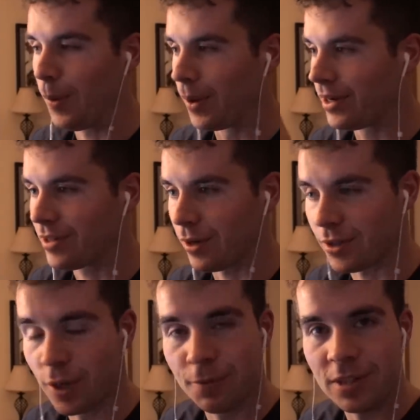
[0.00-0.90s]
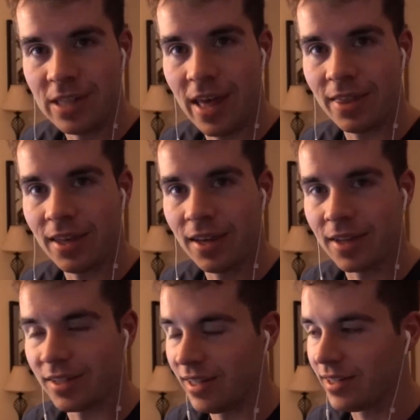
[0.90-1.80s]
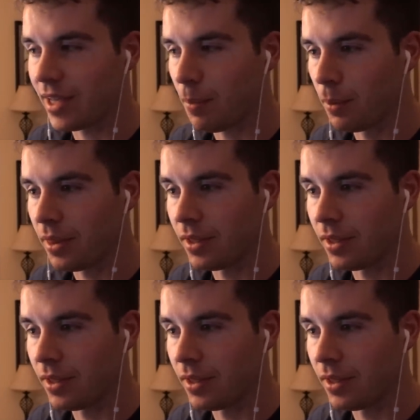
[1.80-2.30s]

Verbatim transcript: we're gonna start servicing that thing because it needs a couple